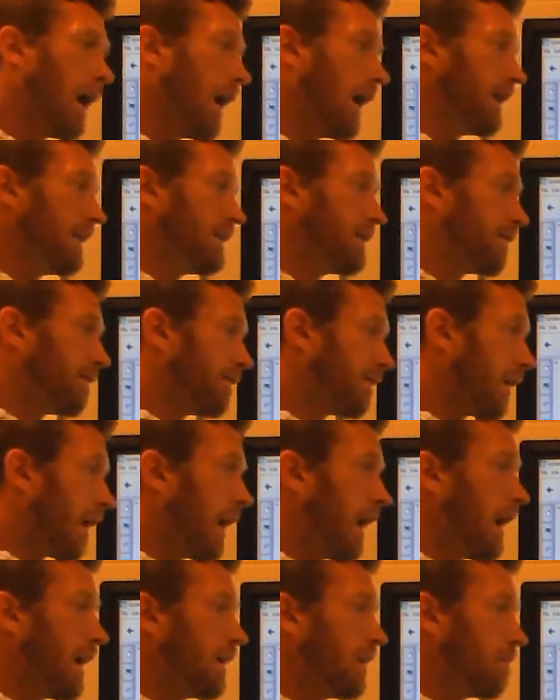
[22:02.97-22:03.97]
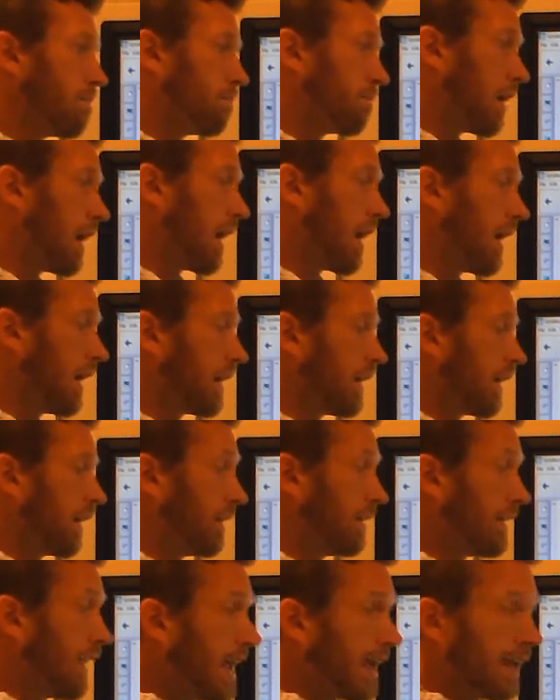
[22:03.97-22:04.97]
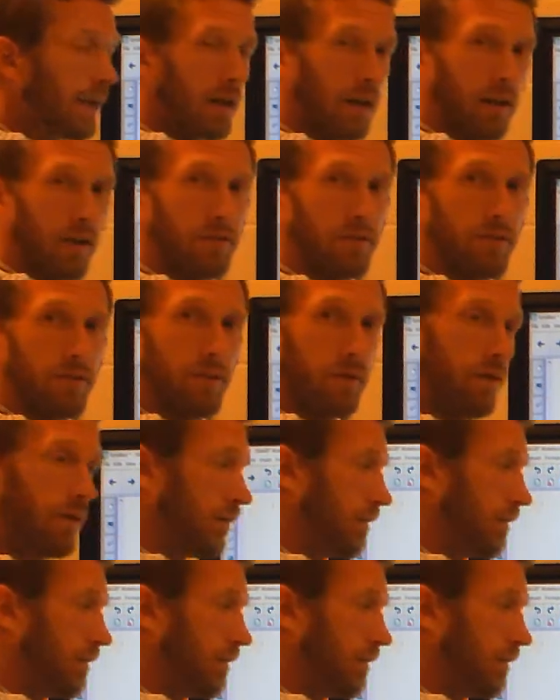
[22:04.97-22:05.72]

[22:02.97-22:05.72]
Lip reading: I divide by a negative,